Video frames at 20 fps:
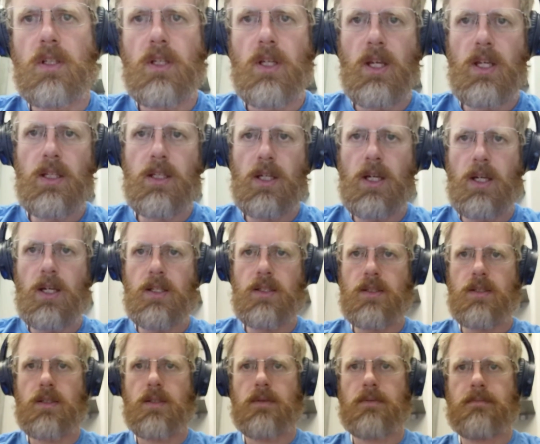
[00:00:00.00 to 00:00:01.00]
Hey
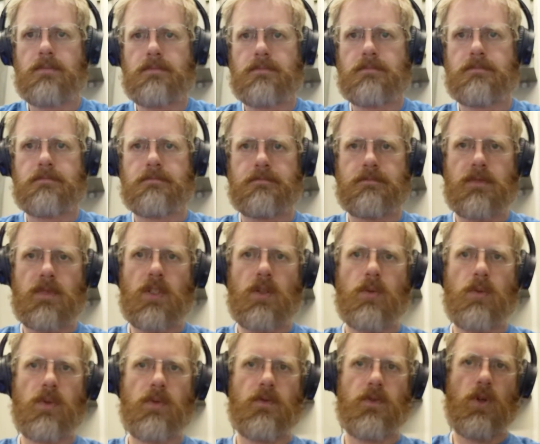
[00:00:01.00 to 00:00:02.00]
guys,
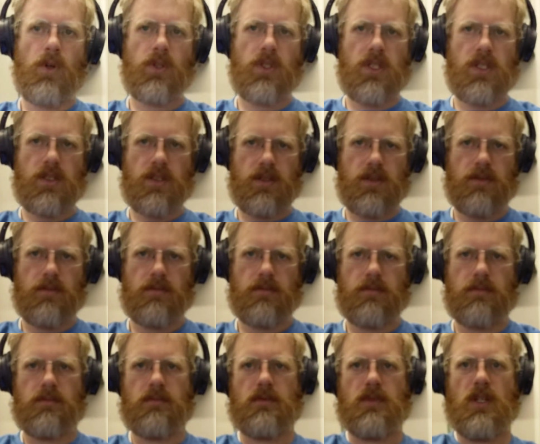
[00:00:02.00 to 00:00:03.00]
are you focused?
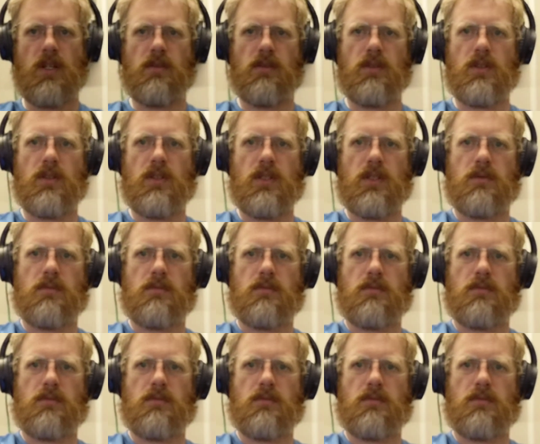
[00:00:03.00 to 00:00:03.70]
Really?